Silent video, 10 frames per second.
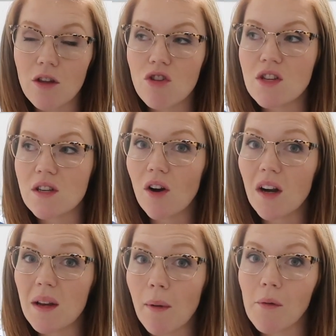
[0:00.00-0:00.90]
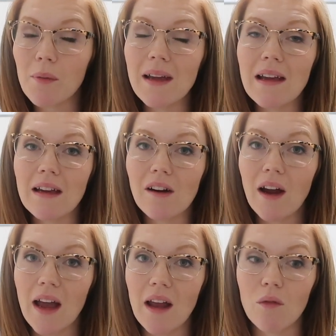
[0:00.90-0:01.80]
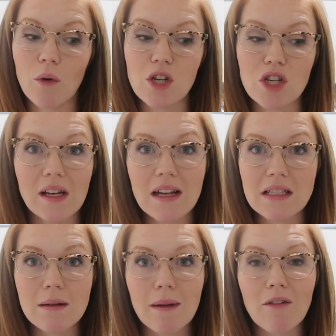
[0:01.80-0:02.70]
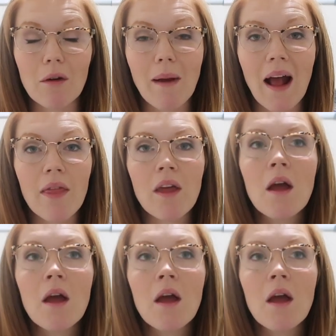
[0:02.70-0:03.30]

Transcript: She's already probably a year ahead of where she needs to be for math,